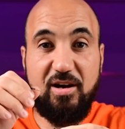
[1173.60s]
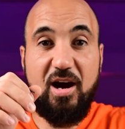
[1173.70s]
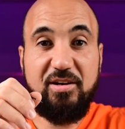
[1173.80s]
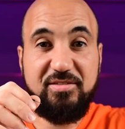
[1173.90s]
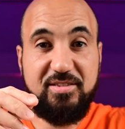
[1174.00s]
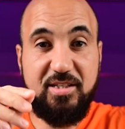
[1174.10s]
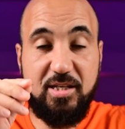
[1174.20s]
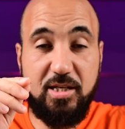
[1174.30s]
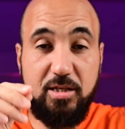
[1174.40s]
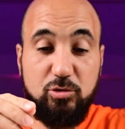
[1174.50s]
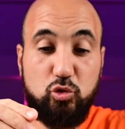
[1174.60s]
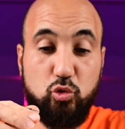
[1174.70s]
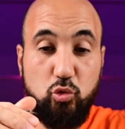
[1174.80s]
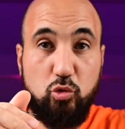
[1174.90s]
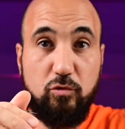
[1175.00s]
the
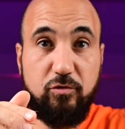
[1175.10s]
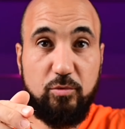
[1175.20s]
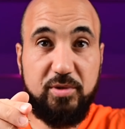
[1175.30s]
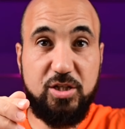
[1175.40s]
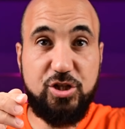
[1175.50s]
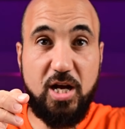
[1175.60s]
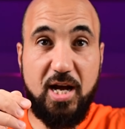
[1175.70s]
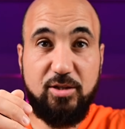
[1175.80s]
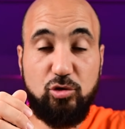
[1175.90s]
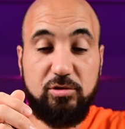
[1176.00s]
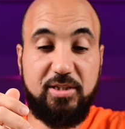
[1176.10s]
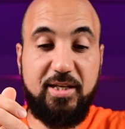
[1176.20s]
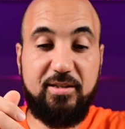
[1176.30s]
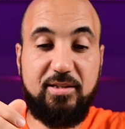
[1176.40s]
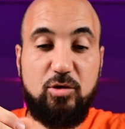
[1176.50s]
RC2 from DJI, don't
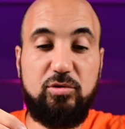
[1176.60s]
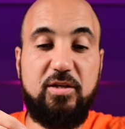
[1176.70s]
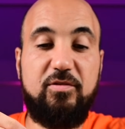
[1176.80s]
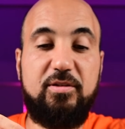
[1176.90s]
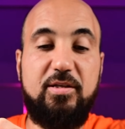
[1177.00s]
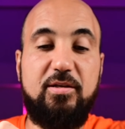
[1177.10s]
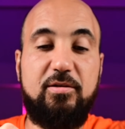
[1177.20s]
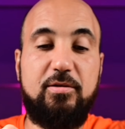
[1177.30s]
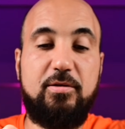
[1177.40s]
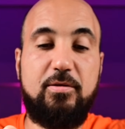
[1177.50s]
take it out, leave it here.